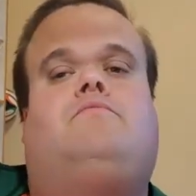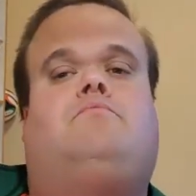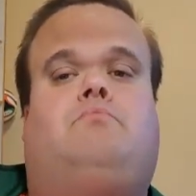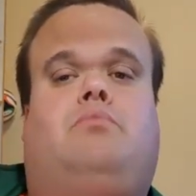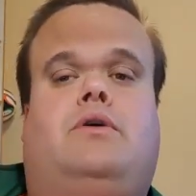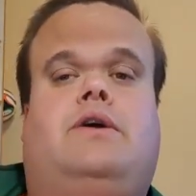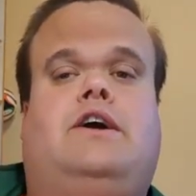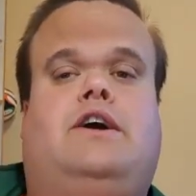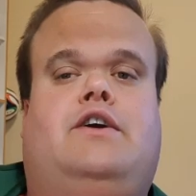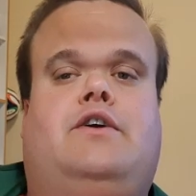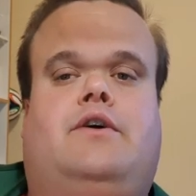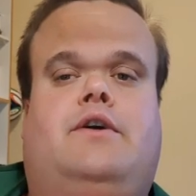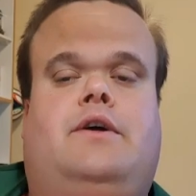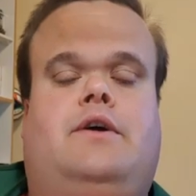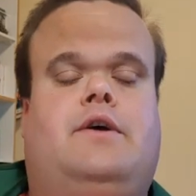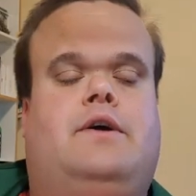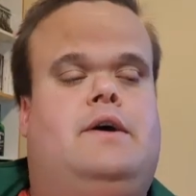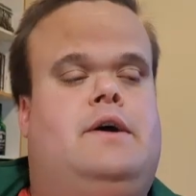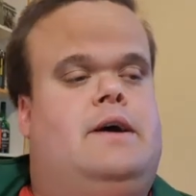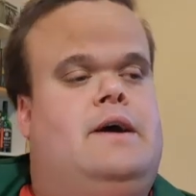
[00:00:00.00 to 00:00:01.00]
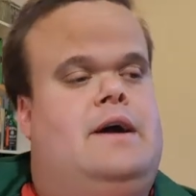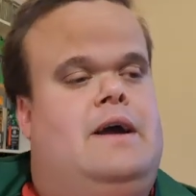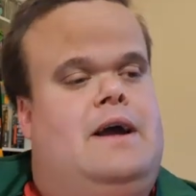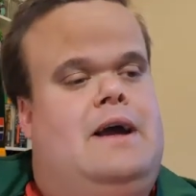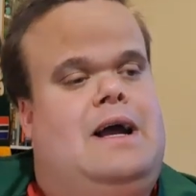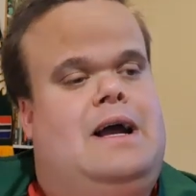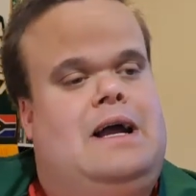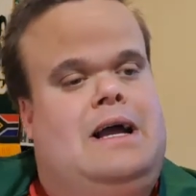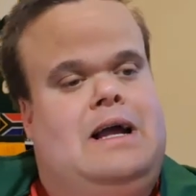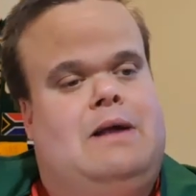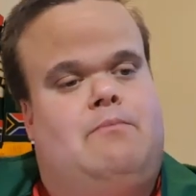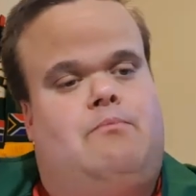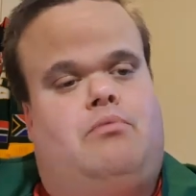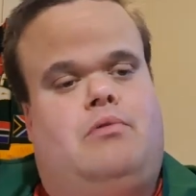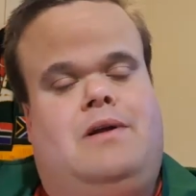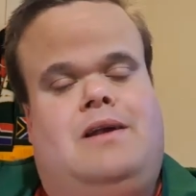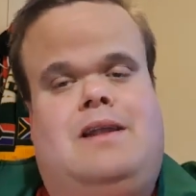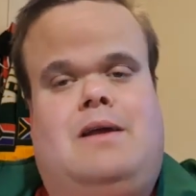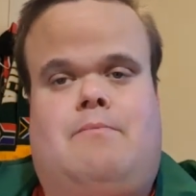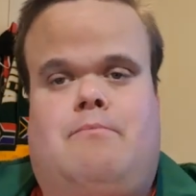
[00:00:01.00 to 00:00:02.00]
pretty good and
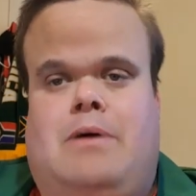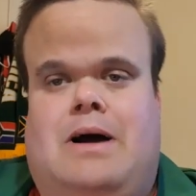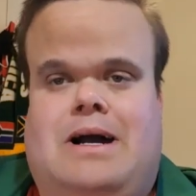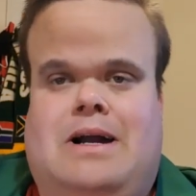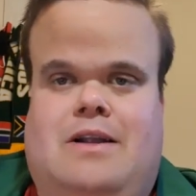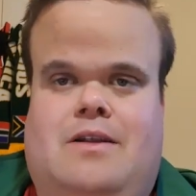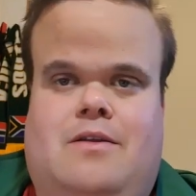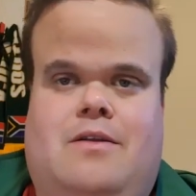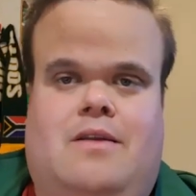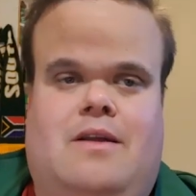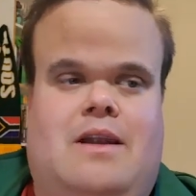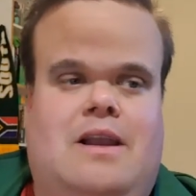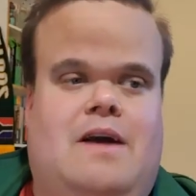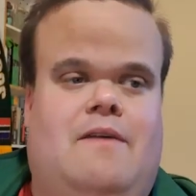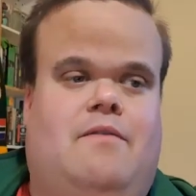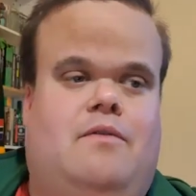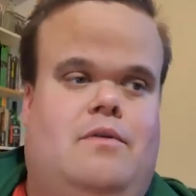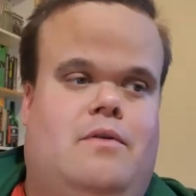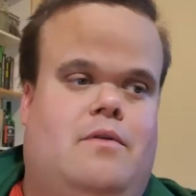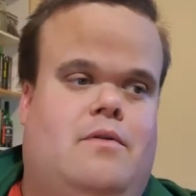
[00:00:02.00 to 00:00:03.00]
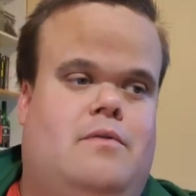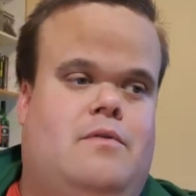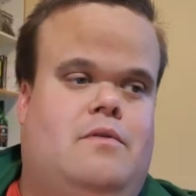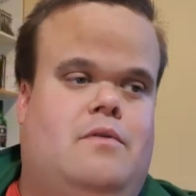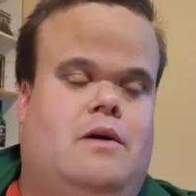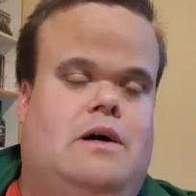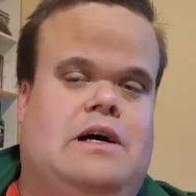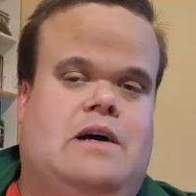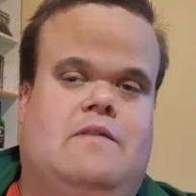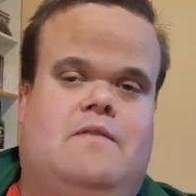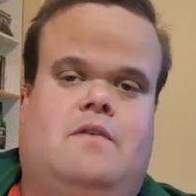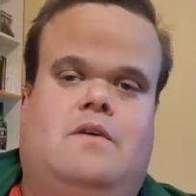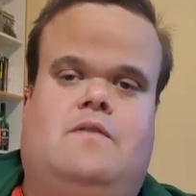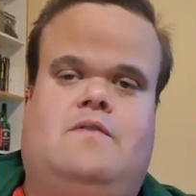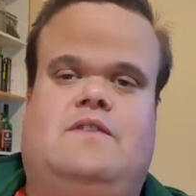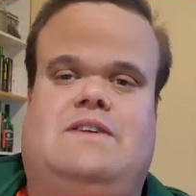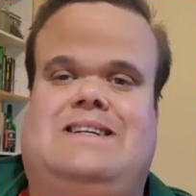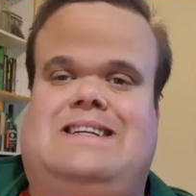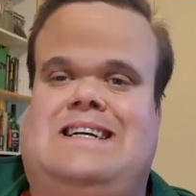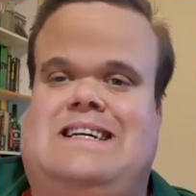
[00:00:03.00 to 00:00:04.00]
bring them back to the level of
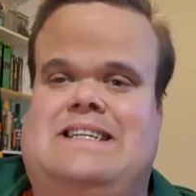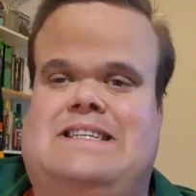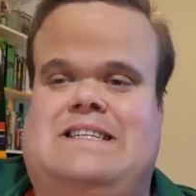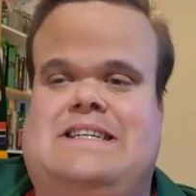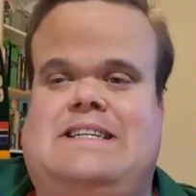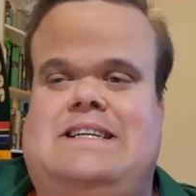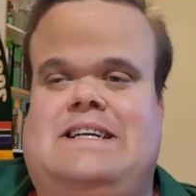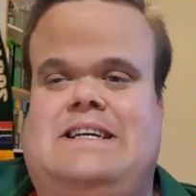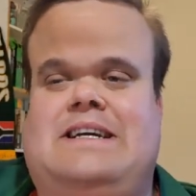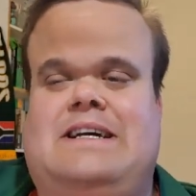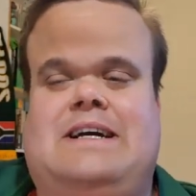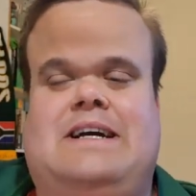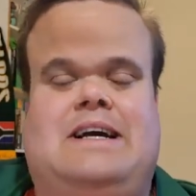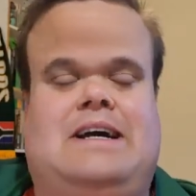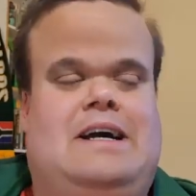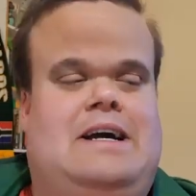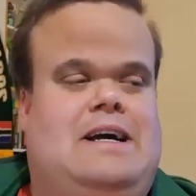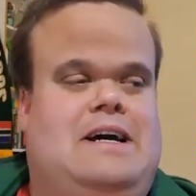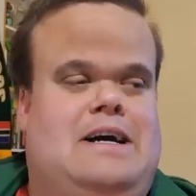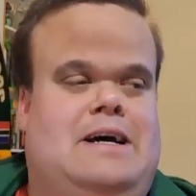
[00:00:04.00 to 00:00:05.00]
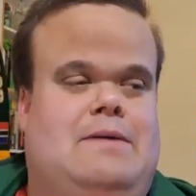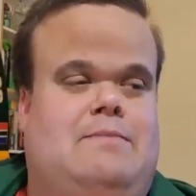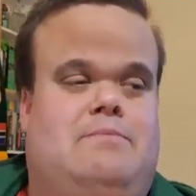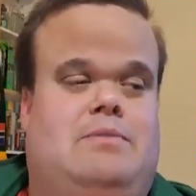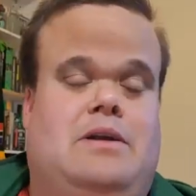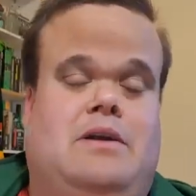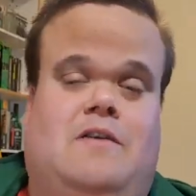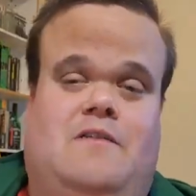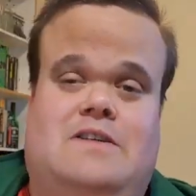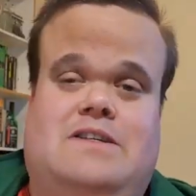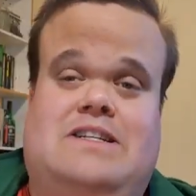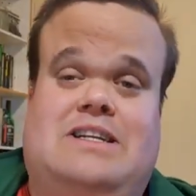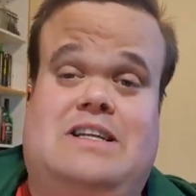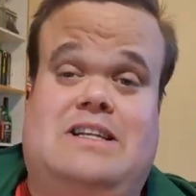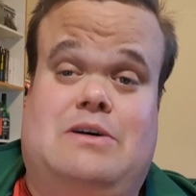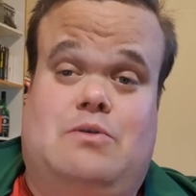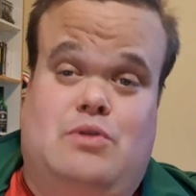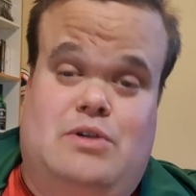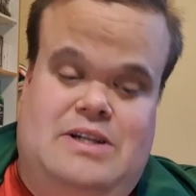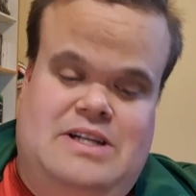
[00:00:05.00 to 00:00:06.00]
intensity, but obviously they
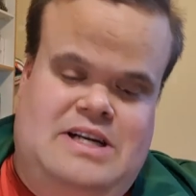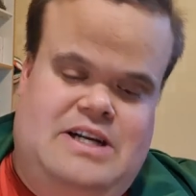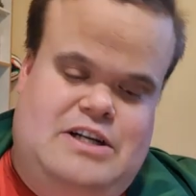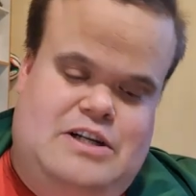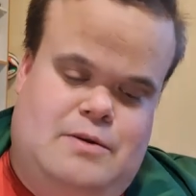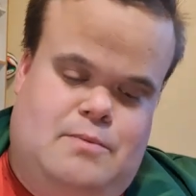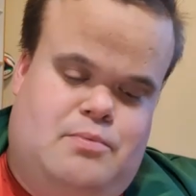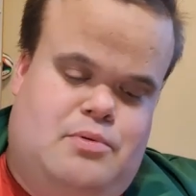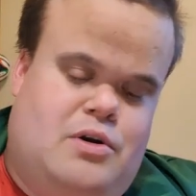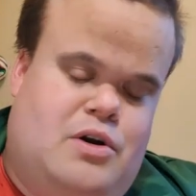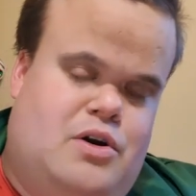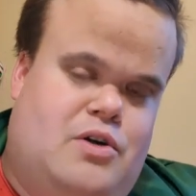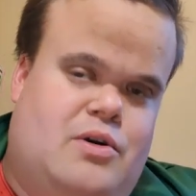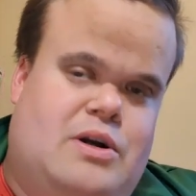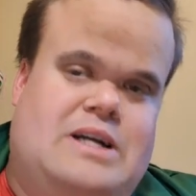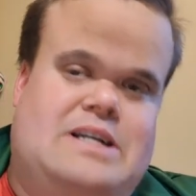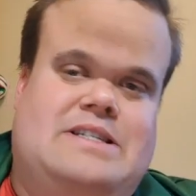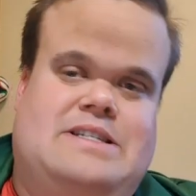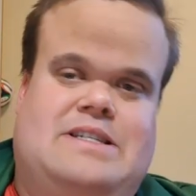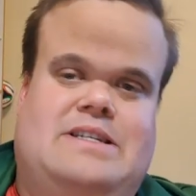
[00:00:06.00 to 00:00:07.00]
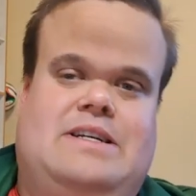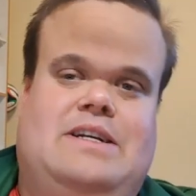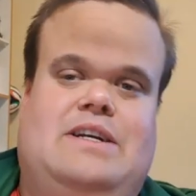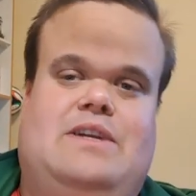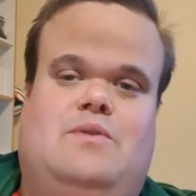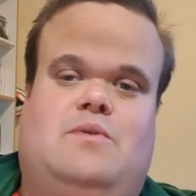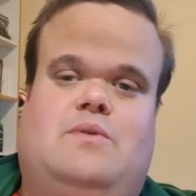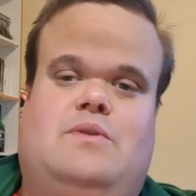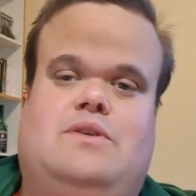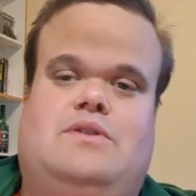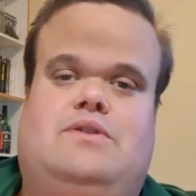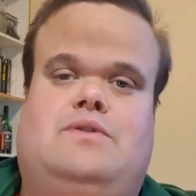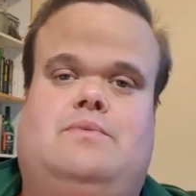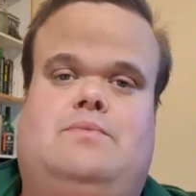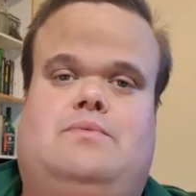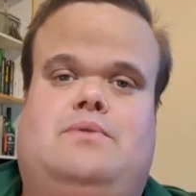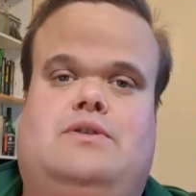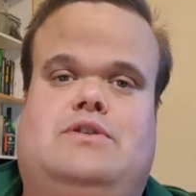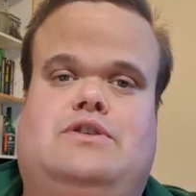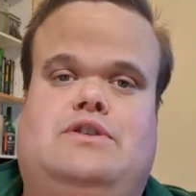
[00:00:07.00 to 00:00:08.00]
will need to progress in order to
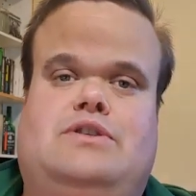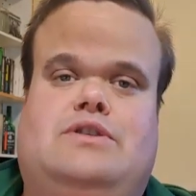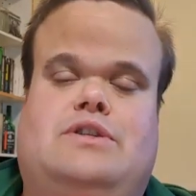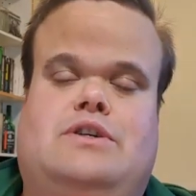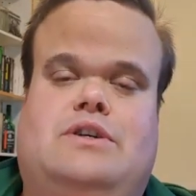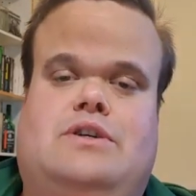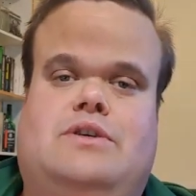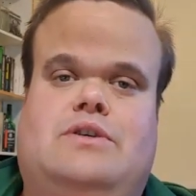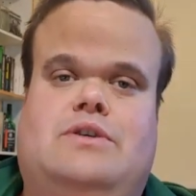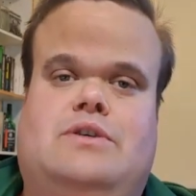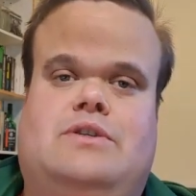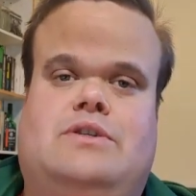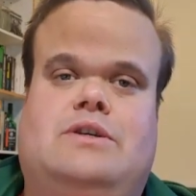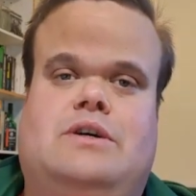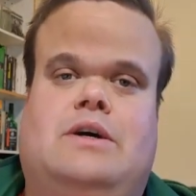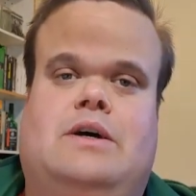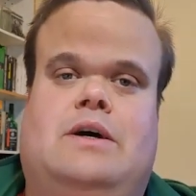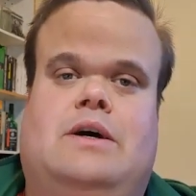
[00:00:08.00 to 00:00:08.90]
produce the goods.